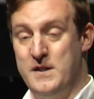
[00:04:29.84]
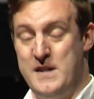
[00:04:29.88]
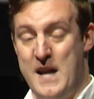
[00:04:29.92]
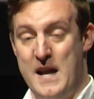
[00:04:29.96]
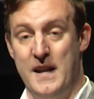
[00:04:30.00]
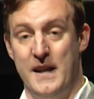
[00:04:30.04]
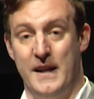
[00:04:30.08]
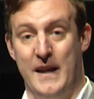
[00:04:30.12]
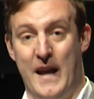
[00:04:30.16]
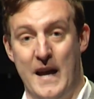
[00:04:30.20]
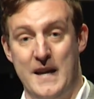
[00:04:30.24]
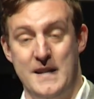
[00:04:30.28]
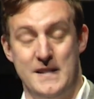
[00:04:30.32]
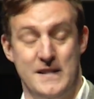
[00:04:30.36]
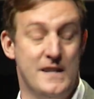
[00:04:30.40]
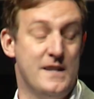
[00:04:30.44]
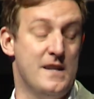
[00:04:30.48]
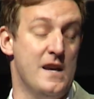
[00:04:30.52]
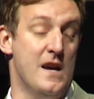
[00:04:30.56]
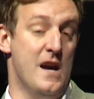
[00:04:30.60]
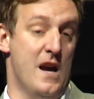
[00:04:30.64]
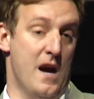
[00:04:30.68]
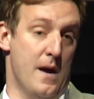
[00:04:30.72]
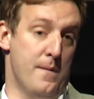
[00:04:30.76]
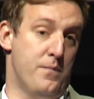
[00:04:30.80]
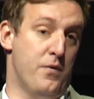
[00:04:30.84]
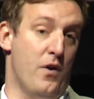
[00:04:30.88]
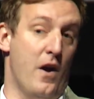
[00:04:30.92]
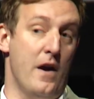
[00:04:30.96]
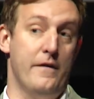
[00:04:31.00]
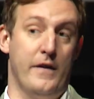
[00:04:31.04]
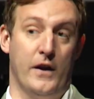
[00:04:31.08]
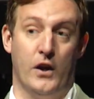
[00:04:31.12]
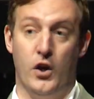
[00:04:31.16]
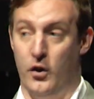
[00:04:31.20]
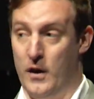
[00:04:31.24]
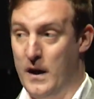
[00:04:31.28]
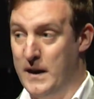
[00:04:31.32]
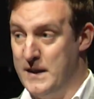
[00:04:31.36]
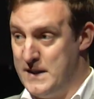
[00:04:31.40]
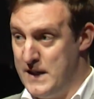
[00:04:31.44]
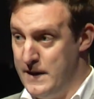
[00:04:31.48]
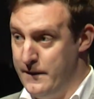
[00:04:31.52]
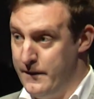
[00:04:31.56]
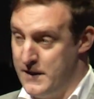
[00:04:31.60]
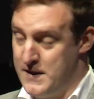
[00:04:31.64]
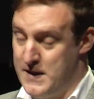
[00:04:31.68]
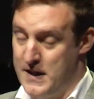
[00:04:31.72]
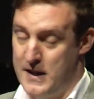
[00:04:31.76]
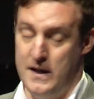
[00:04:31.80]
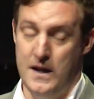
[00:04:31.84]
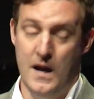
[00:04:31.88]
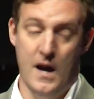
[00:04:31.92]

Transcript: dedicated and private connectivity